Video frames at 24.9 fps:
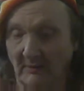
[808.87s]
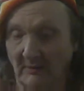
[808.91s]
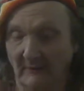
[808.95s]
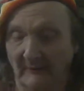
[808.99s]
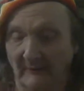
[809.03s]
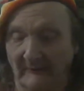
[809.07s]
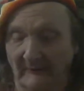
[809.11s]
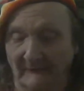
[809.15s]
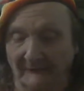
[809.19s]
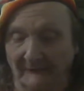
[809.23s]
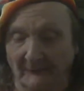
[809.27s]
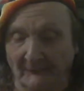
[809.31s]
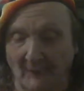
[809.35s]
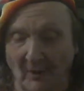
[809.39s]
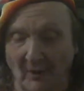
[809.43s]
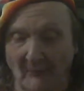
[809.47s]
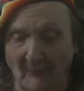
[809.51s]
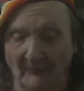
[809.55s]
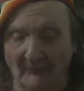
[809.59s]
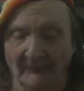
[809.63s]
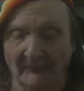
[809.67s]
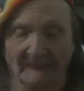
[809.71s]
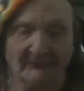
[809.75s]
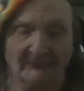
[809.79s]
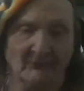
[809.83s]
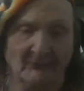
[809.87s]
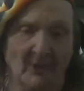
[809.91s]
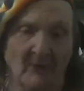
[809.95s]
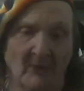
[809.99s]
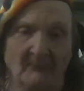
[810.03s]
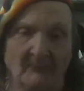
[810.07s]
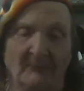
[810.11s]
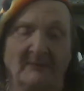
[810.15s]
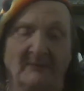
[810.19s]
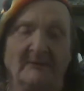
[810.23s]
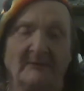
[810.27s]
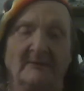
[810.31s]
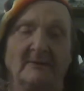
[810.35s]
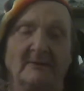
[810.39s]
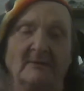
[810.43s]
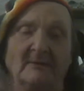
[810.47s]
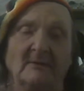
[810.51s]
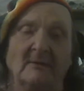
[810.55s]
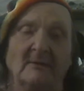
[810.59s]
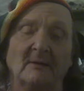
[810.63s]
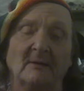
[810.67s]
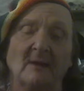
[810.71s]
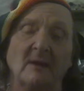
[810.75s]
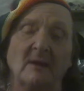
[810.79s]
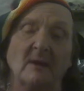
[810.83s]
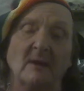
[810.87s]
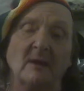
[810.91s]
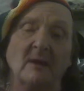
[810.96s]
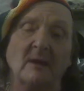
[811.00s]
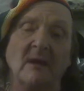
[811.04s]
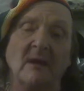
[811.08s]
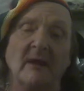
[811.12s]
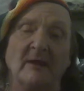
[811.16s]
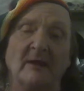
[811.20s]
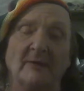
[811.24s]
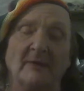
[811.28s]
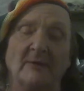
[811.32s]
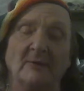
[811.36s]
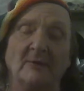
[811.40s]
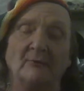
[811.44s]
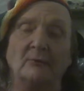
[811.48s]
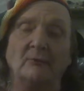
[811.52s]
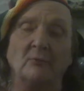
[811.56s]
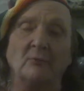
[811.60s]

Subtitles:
this all been heading